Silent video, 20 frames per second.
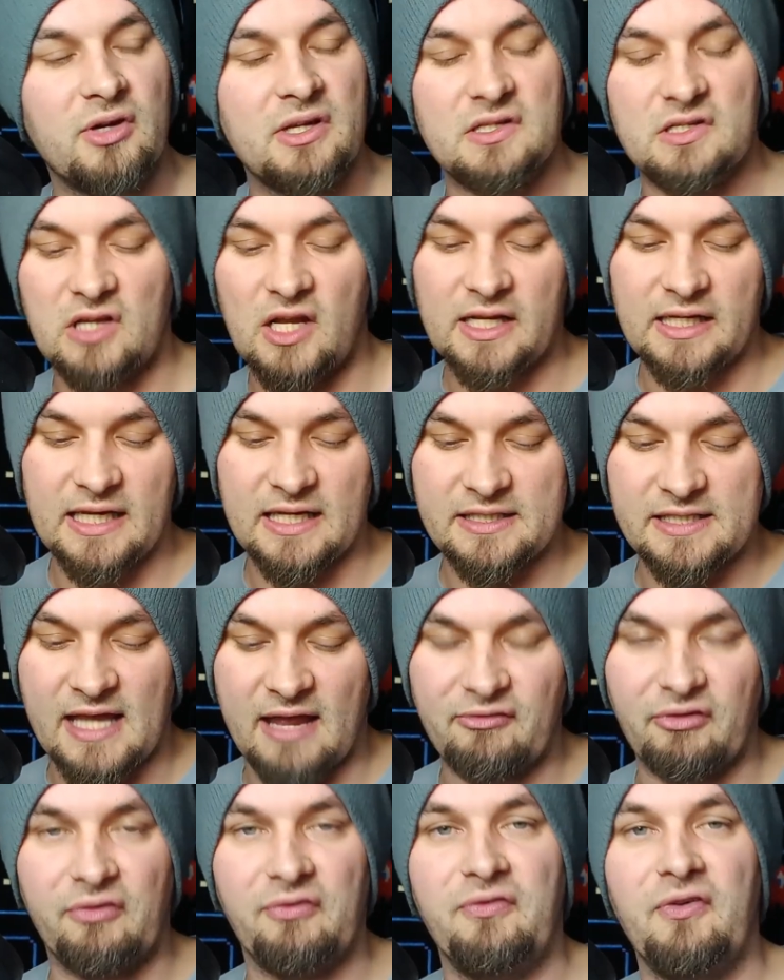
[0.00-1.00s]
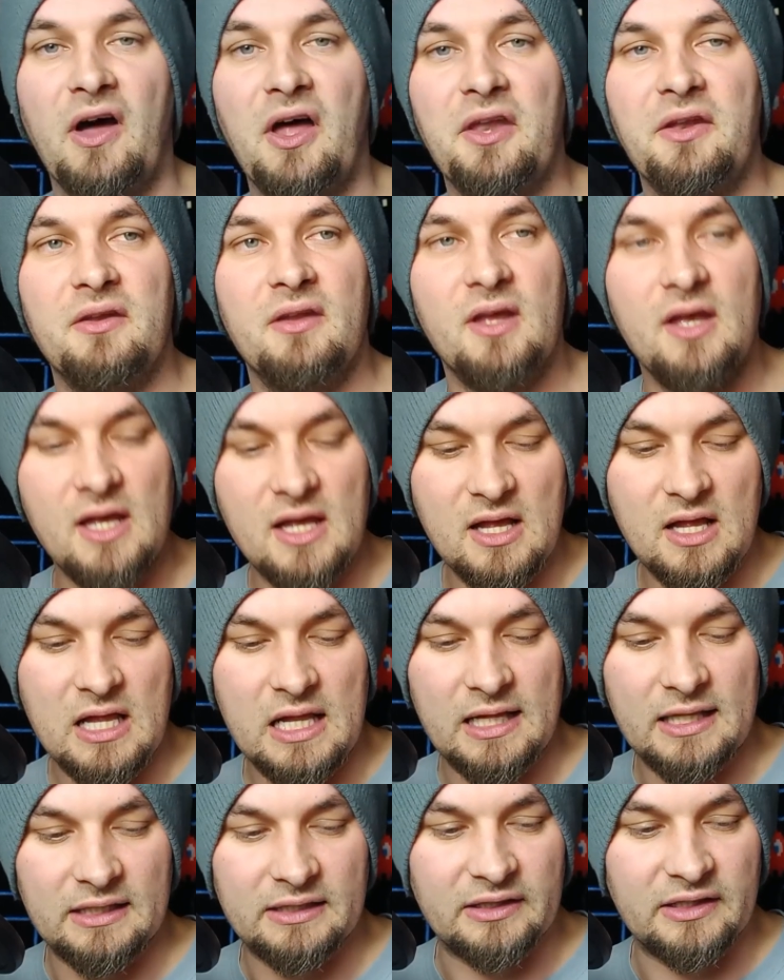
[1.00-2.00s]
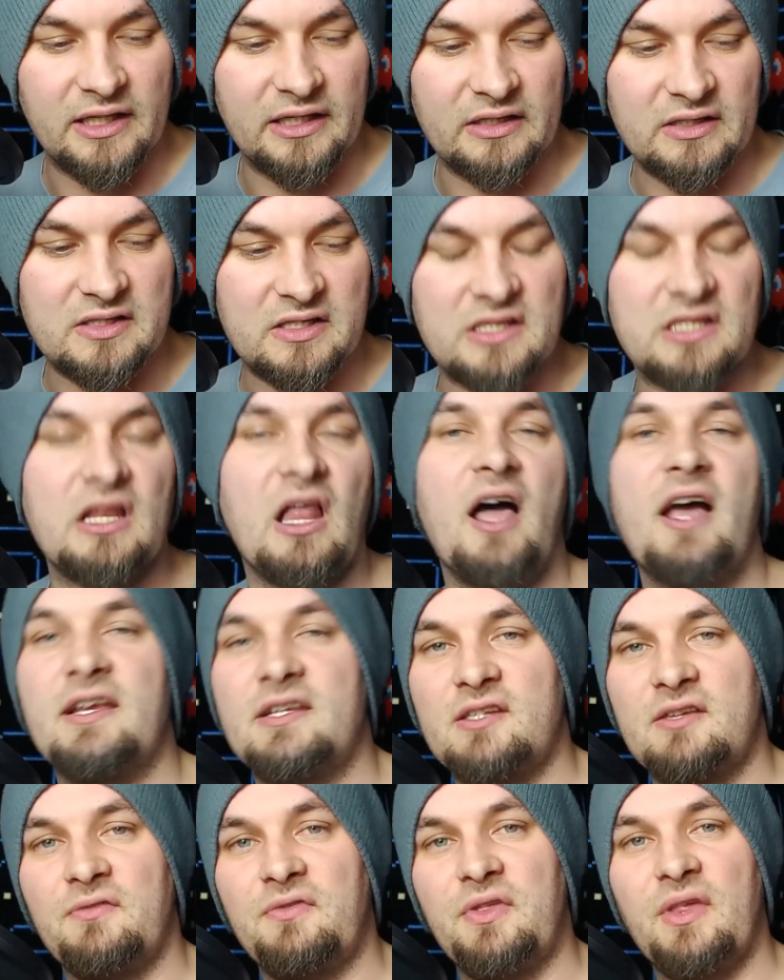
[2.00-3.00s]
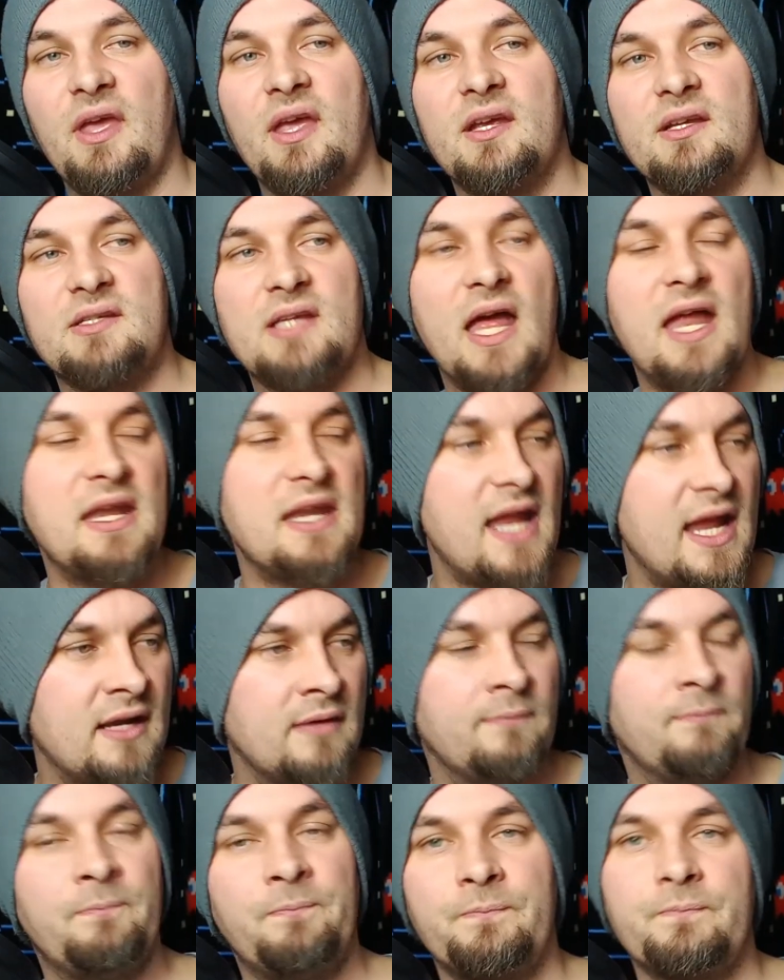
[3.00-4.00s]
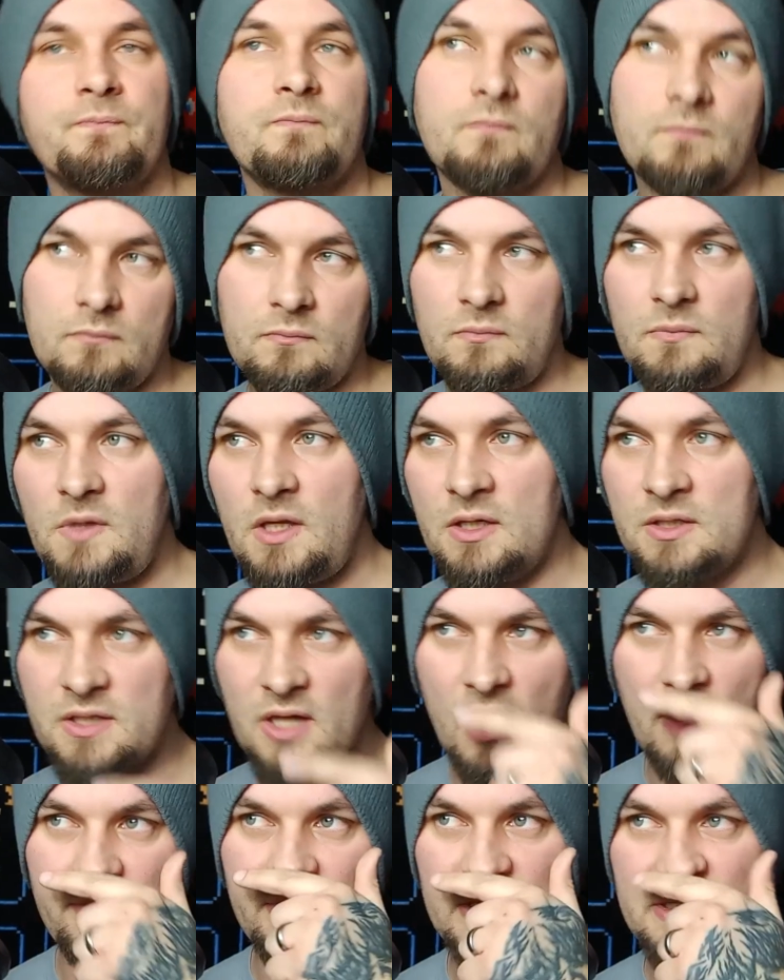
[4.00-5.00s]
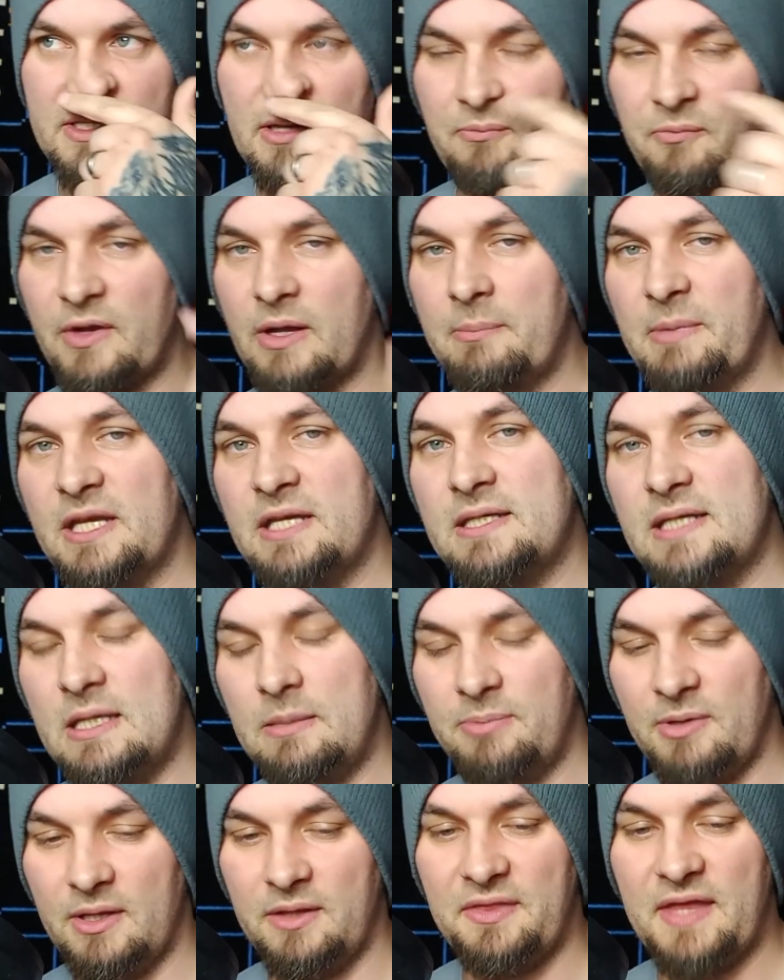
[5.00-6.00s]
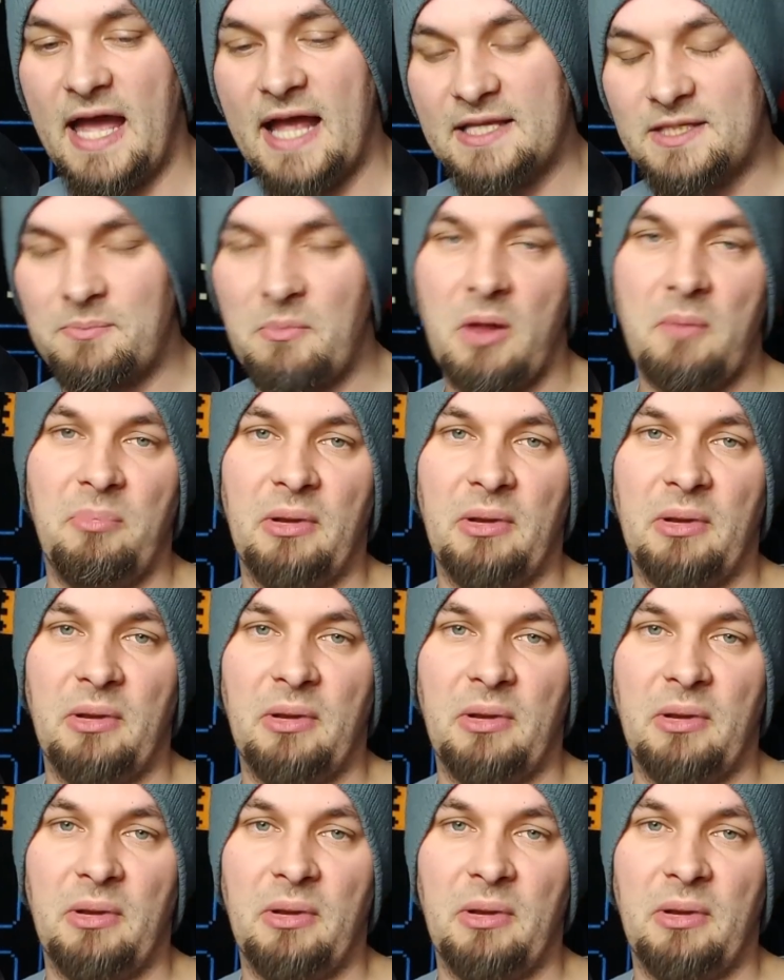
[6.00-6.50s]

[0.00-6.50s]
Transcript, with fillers: It's like, let's have a fun little slice of things and then dive into something a bit deeper. That's my